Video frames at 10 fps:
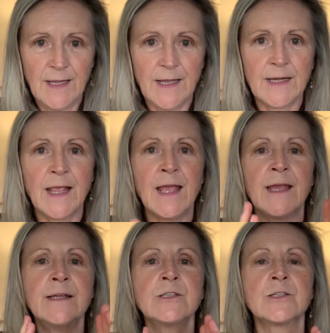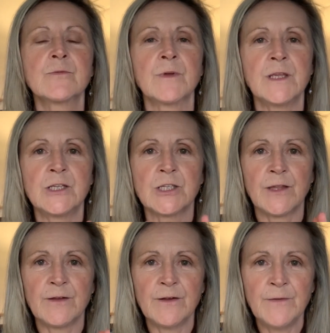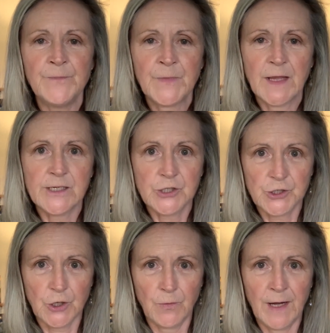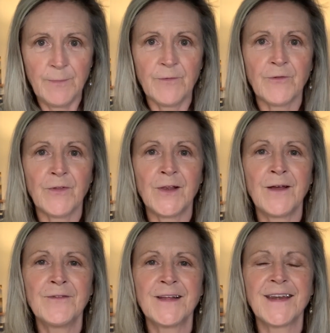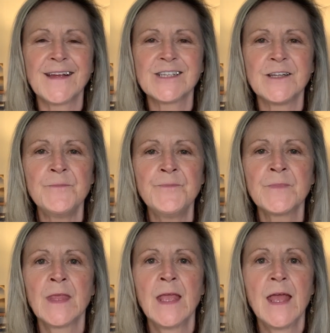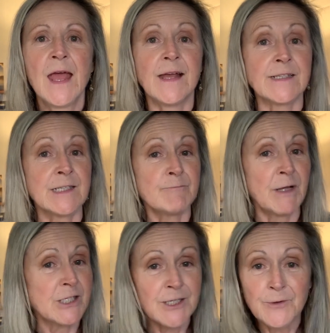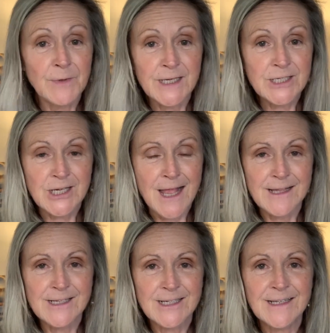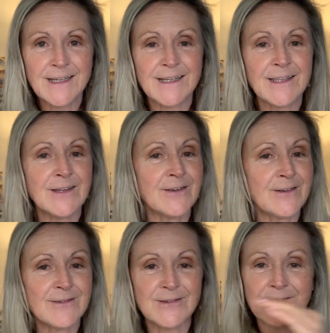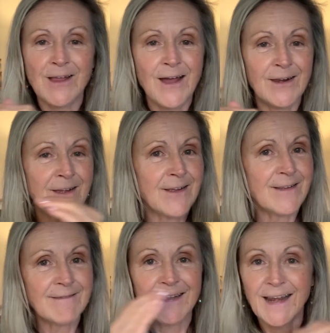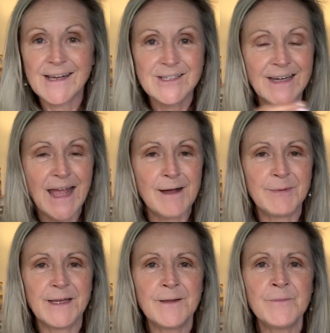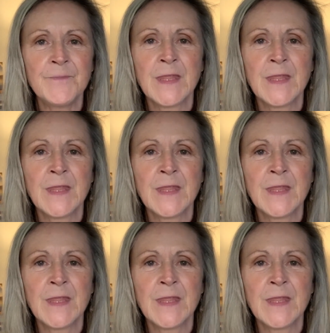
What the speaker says: engage with each other and show up for the love connection, especially when it's challenging and there's not a connection happening.